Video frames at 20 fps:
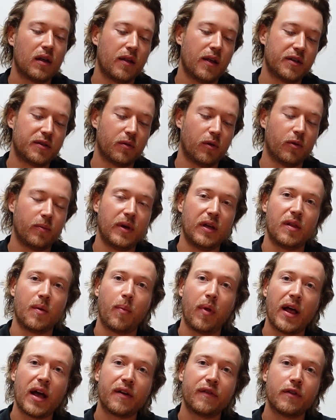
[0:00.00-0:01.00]
This will be the
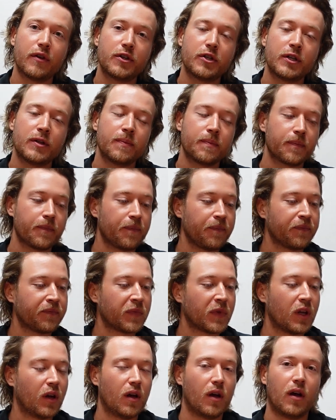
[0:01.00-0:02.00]
black version.
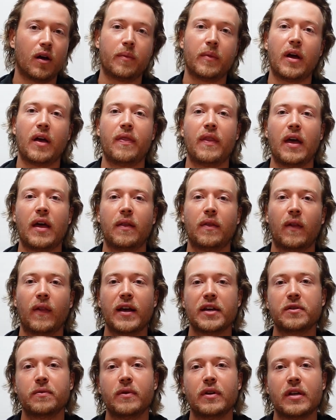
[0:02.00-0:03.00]
And then the
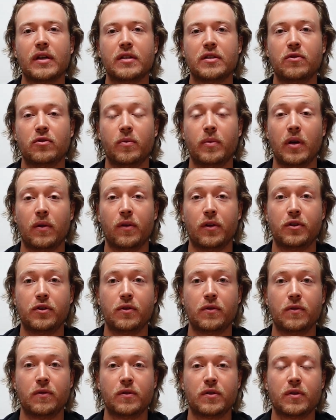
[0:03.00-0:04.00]
last one is you'll be able to
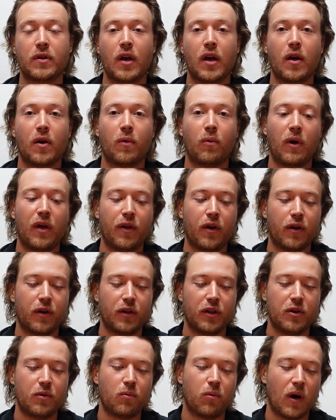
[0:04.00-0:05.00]
choose whether
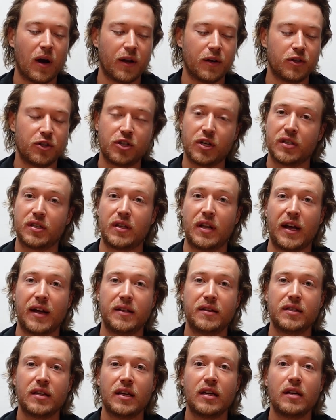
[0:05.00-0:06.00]
you want just the
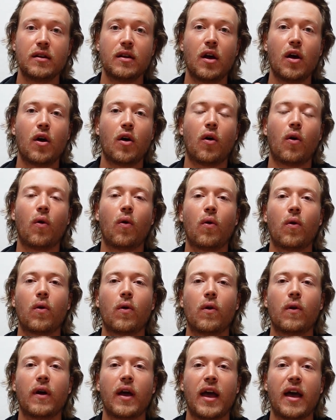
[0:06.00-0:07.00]
headset
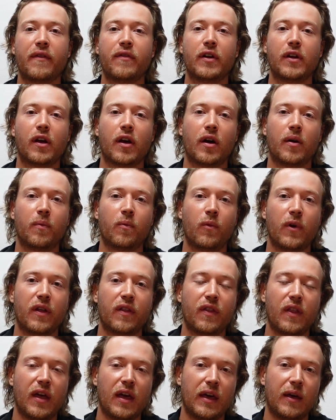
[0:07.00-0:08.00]
or have it come
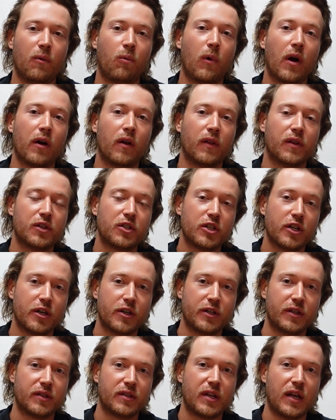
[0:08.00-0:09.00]
with a wireless
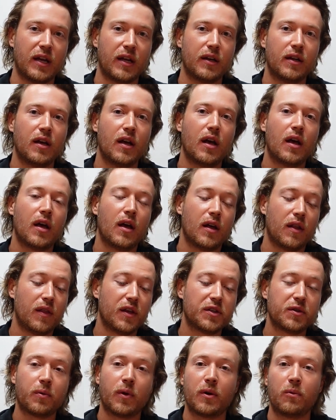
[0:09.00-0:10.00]
charging stand.
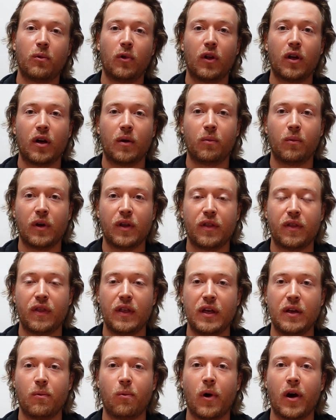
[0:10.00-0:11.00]
This one will come with
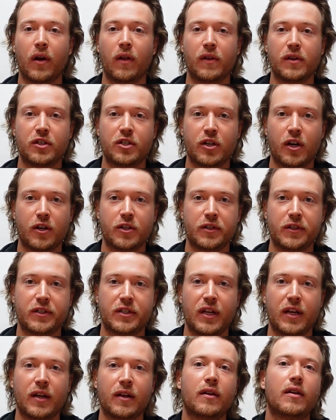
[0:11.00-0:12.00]
the wireless charging
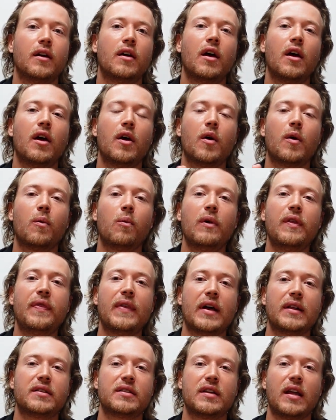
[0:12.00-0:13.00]
stand. With
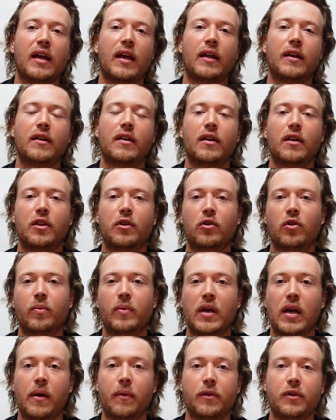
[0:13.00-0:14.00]
that stand, you'll
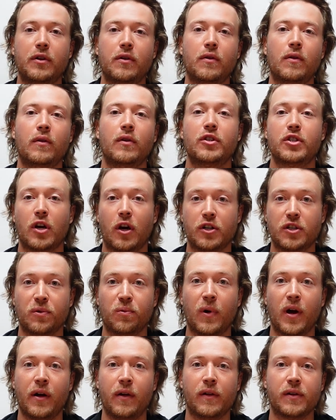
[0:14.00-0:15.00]
be able to charge it
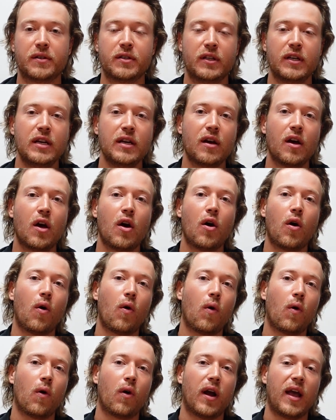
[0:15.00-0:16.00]
wirelessly
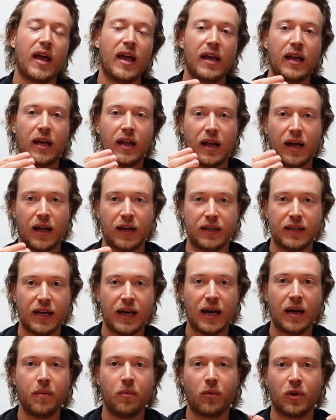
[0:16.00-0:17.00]
or hang it on
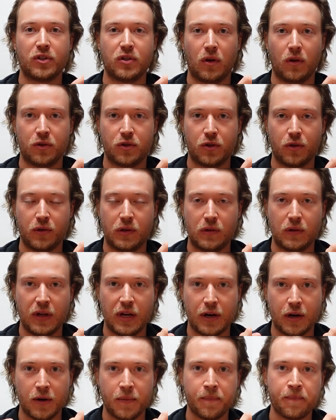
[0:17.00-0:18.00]
top, which I'll show you
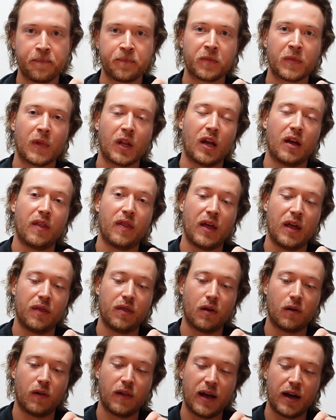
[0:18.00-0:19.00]
later. And
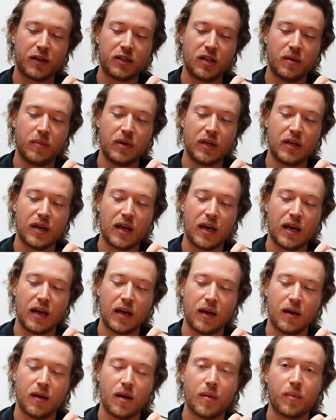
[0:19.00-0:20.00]
then there will actually be
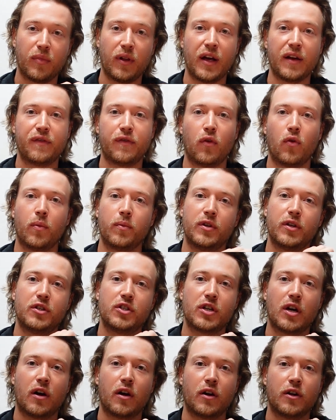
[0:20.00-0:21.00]
a platform to
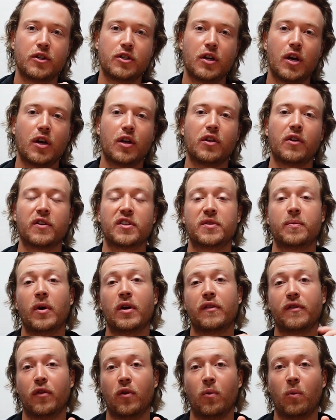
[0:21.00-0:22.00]
charge your
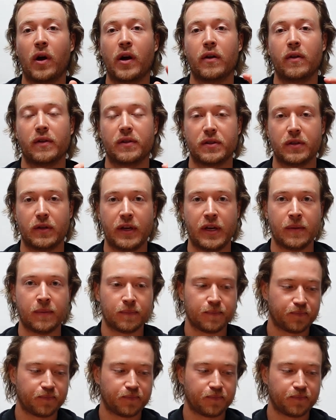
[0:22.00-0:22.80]
smartphone wirelessly.